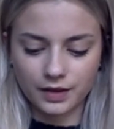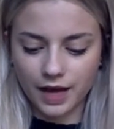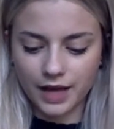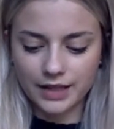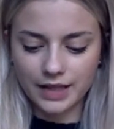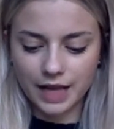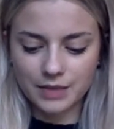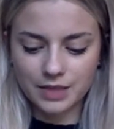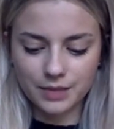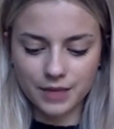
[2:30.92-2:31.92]
And he came
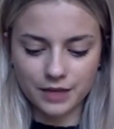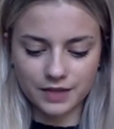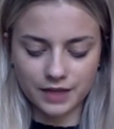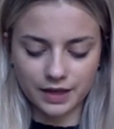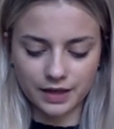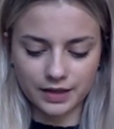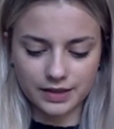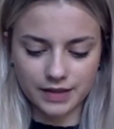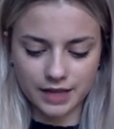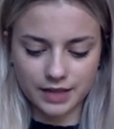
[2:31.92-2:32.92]
to the men of Succoth and
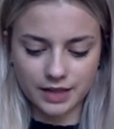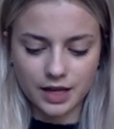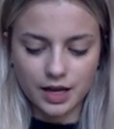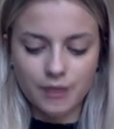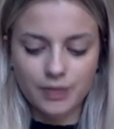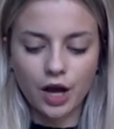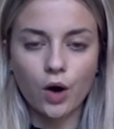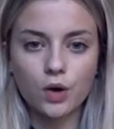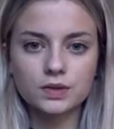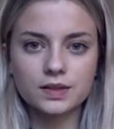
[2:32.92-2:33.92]
said,
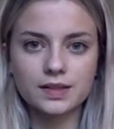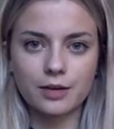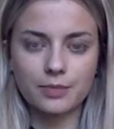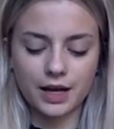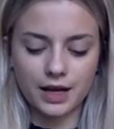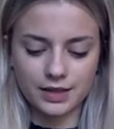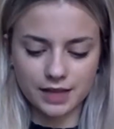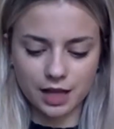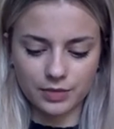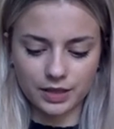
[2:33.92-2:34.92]
"Behold Zebah and
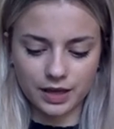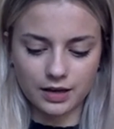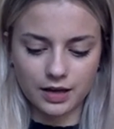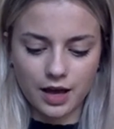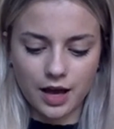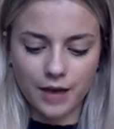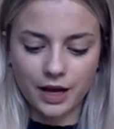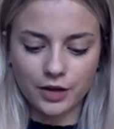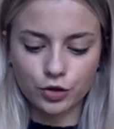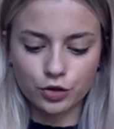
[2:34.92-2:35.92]
Zalmanna,
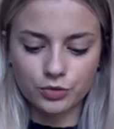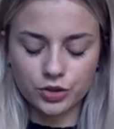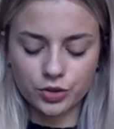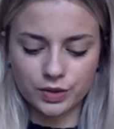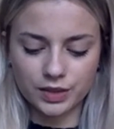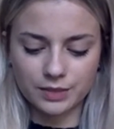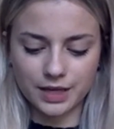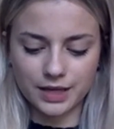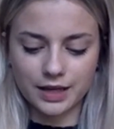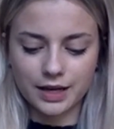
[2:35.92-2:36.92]
about whom you taunted
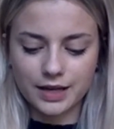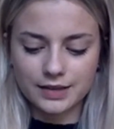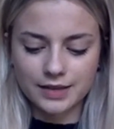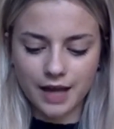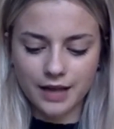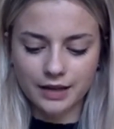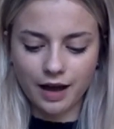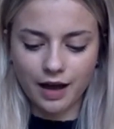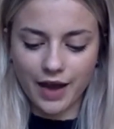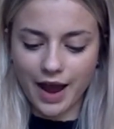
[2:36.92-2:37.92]
me, saying,
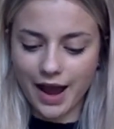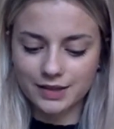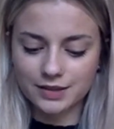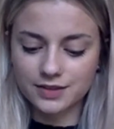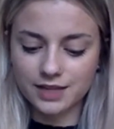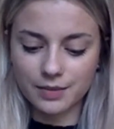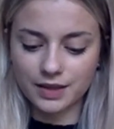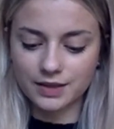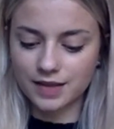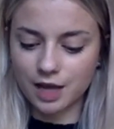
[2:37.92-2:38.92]
'Are the hands of Zebah
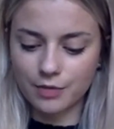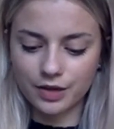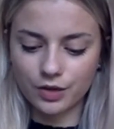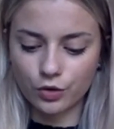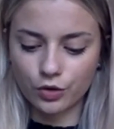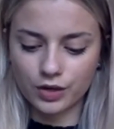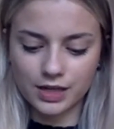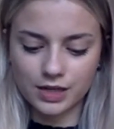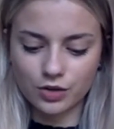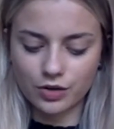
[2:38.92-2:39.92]
and Zalmanna already
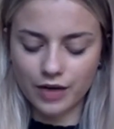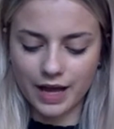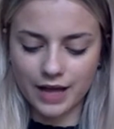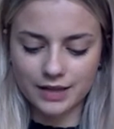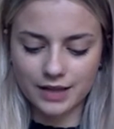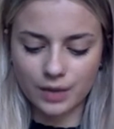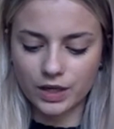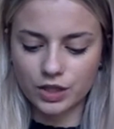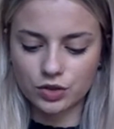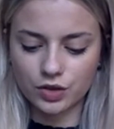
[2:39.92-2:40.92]
in your hand that
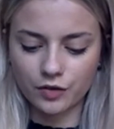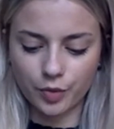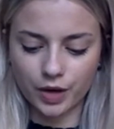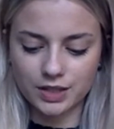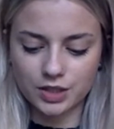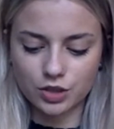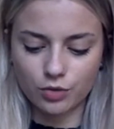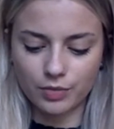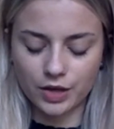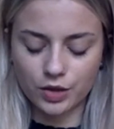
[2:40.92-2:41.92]
we should give bread to your
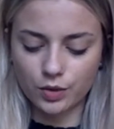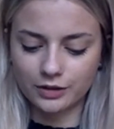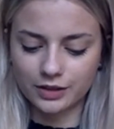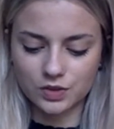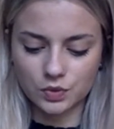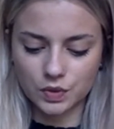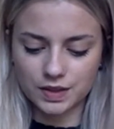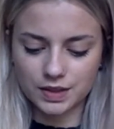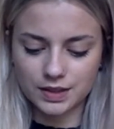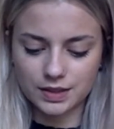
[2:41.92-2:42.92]
men who are
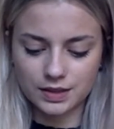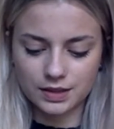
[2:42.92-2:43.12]
exhausted?'